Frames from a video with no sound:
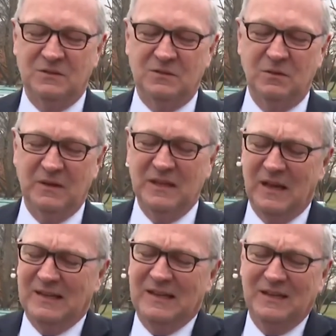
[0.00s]
Do I think?
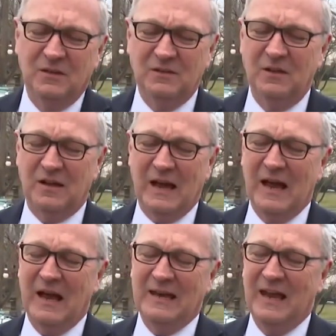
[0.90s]
Look
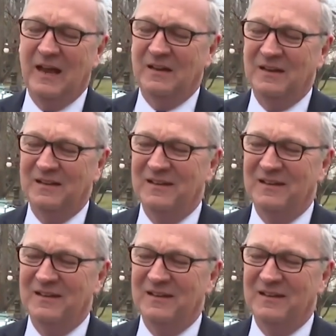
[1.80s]
again,